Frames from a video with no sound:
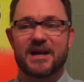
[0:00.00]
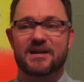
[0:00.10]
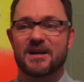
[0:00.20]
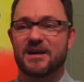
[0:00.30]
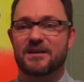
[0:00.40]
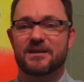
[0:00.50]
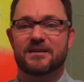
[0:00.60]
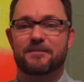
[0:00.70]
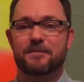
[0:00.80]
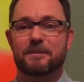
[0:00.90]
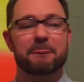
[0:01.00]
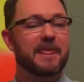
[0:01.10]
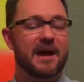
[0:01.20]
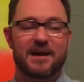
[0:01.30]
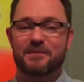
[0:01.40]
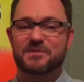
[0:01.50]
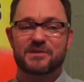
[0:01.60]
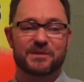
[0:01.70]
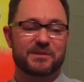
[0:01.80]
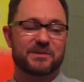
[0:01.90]
like-minded. Uh, yeah,
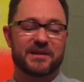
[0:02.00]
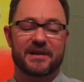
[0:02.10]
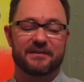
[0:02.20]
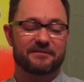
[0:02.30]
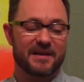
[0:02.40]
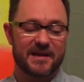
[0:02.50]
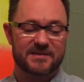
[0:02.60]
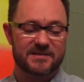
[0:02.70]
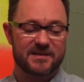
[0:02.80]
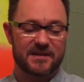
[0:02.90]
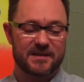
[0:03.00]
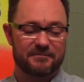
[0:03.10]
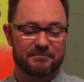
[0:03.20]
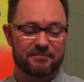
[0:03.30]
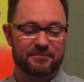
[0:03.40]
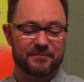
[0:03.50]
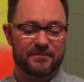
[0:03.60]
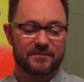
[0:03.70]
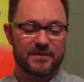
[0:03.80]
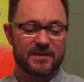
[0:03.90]
absolutely. And in fact, um,
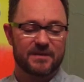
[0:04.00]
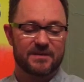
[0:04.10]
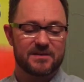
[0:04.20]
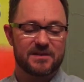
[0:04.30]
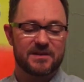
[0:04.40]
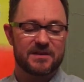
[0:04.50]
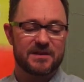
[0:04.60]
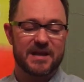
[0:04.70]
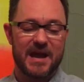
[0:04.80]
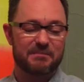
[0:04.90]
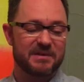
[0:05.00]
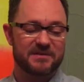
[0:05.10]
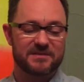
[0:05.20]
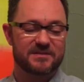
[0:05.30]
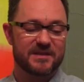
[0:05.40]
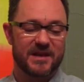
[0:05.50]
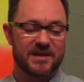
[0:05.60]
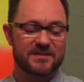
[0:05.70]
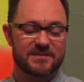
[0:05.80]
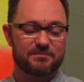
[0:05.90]
it, it happens
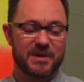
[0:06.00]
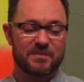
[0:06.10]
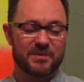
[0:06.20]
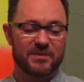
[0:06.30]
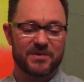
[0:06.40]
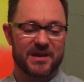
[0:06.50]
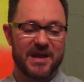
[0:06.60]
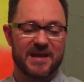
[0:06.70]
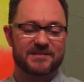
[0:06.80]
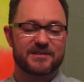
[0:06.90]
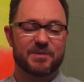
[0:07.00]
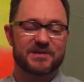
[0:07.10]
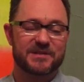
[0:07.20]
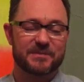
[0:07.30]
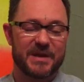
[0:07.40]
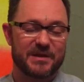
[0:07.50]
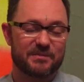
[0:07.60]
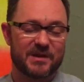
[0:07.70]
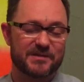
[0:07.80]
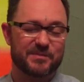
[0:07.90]
that people that I ask to participate
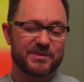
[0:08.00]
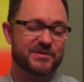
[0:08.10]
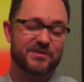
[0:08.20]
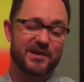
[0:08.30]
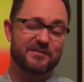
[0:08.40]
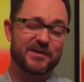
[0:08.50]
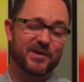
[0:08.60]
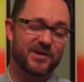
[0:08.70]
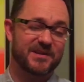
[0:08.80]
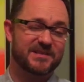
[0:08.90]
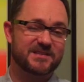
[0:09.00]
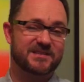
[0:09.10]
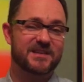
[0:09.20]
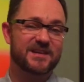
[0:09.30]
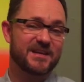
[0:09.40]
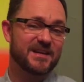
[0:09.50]
in Box of Books are not even artists.